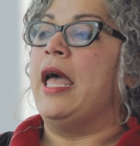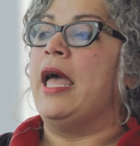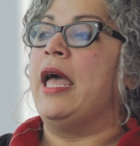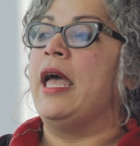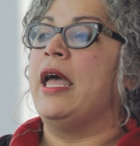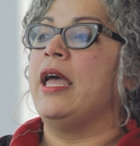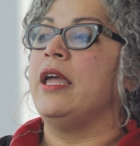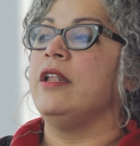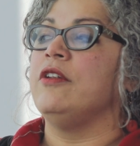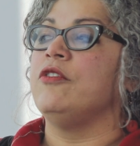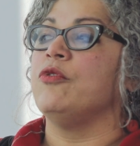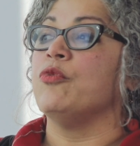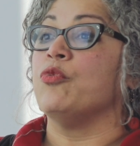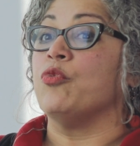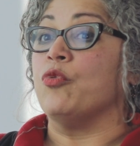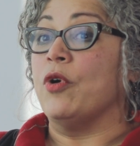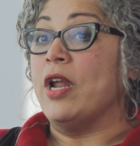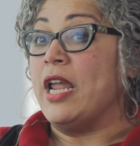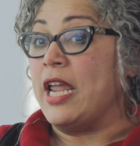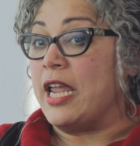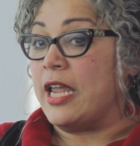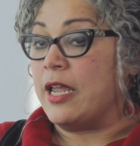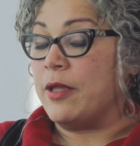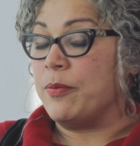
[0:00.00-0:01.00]
And
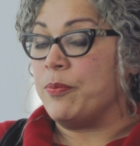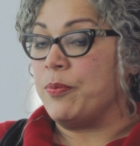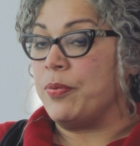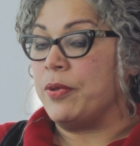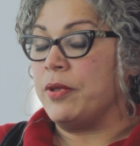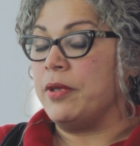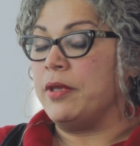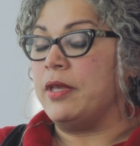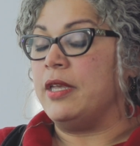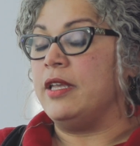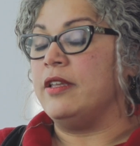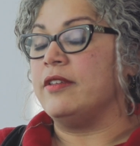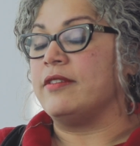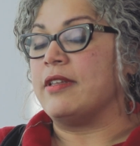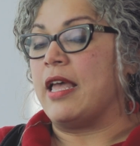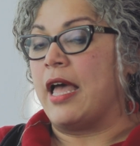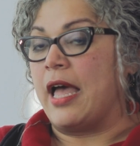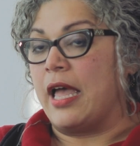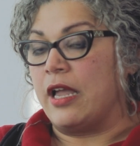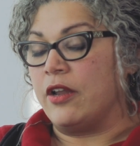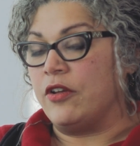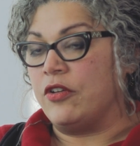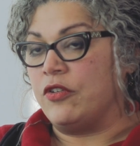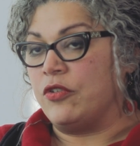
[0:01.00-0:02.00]
rape is
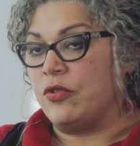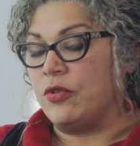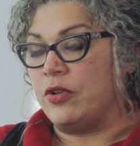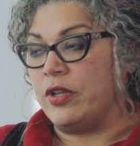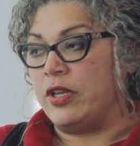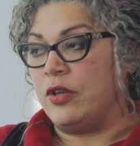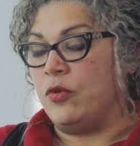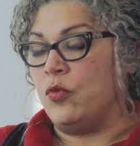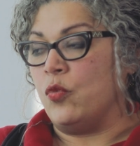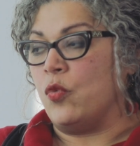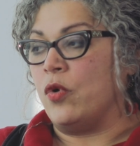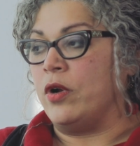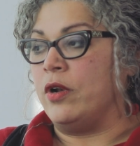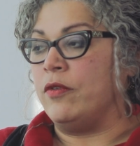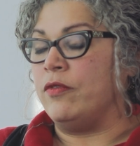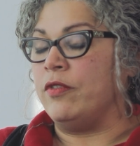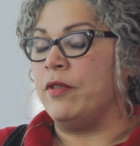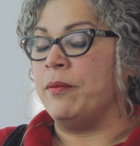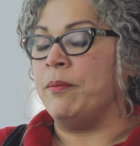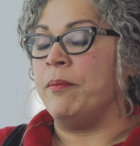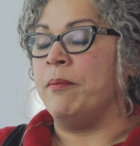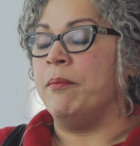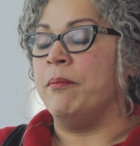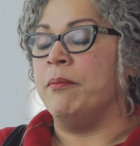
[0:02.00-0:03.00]
actually one of
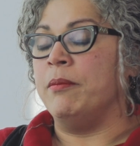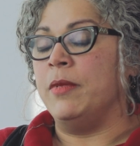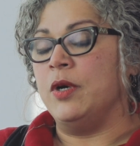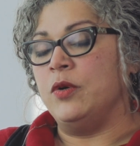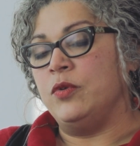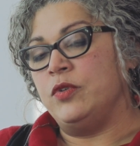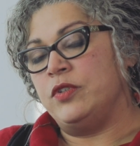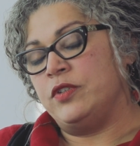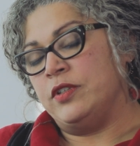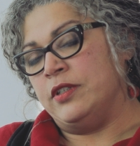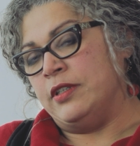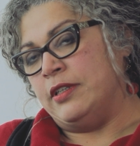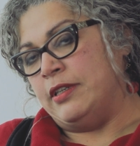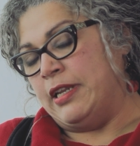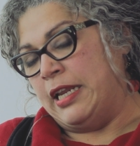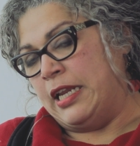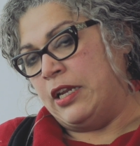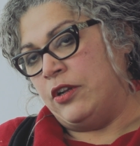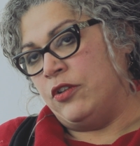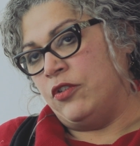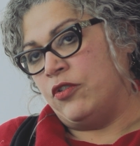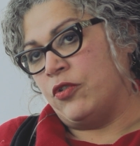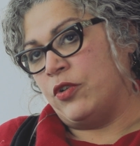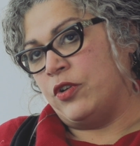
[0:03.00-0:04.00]
the most
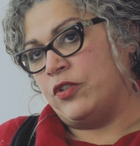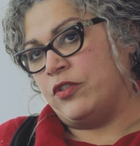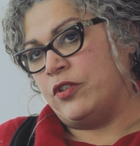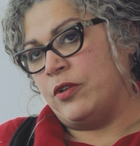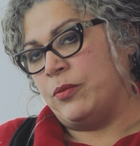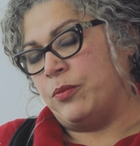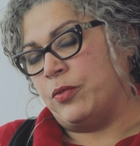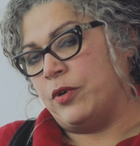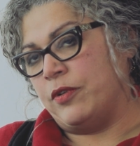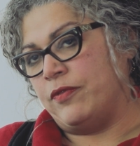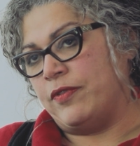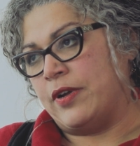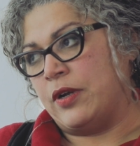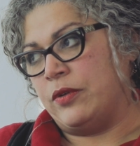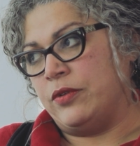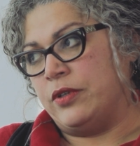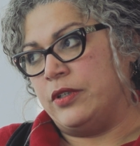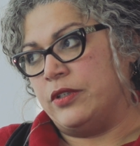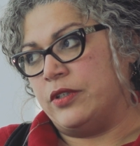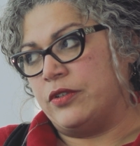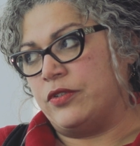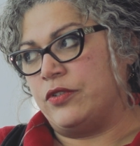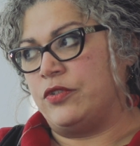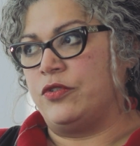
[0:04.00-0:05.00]
dangerous and
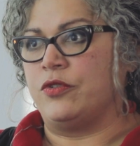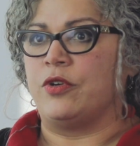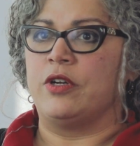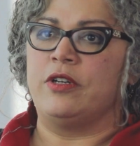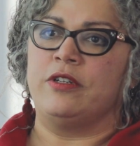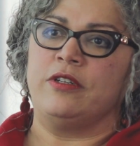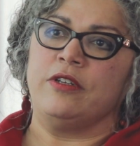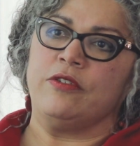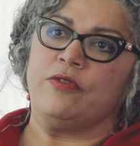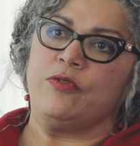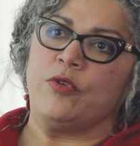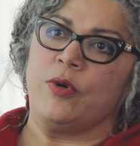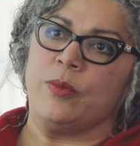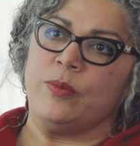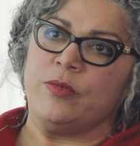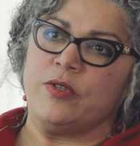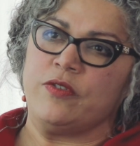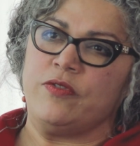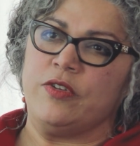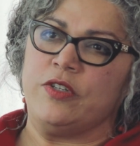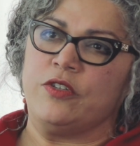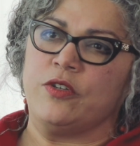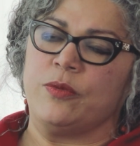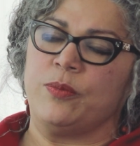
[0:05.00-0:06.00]
profoundly destructive forms
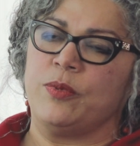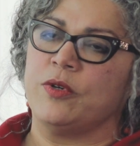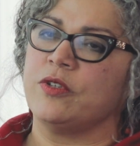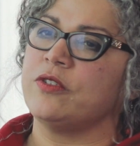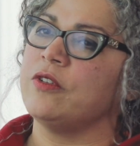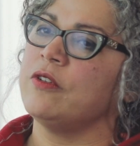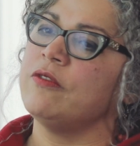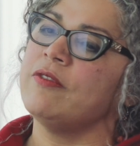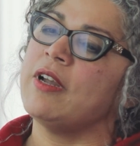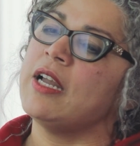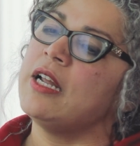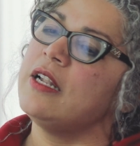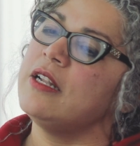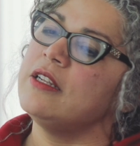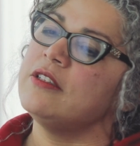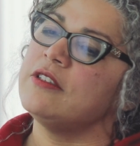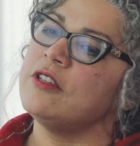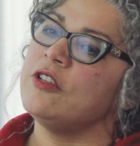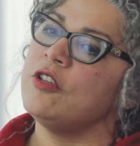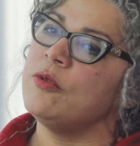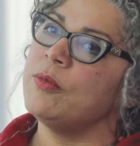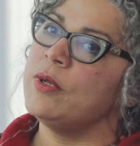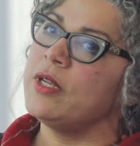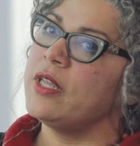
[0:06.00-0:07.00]
of interpersonal violence
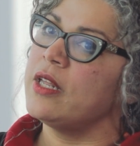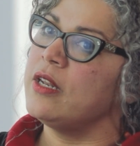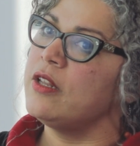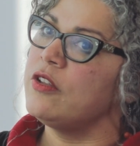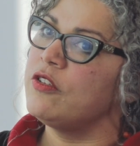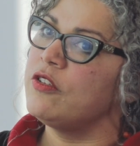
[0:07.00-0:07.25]
a human can